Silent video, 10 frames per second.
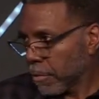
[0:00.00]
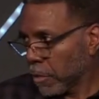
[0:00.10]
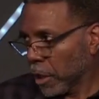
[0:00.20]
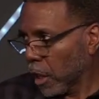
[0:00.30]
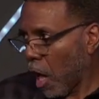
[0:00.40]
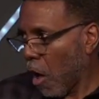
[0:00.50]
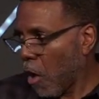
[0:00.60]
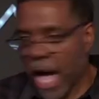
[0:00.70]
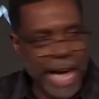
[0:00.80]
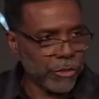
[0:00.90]
The
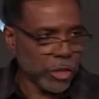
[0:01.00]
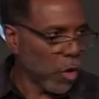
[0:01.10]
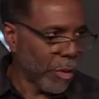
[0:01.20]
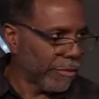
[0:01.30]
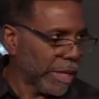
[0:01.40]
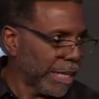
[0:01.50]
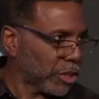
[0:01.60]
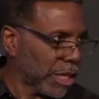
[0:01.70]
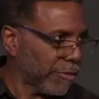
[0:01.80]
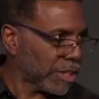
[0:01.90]
law has no
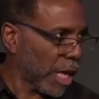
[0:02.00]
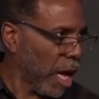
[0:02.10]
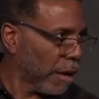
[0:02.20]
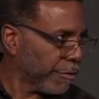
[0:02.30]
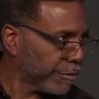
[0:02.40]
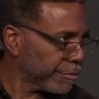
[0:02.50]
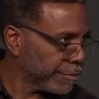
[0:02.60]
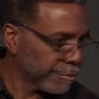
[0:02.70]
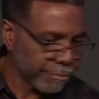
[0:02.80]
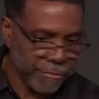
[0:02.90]
revelation of his love.
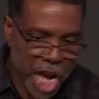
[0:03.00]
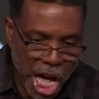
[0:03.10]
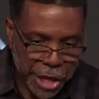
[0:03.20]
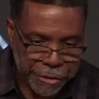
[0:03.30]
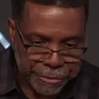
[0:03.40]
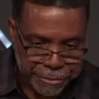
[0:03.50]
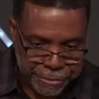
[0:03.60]
None.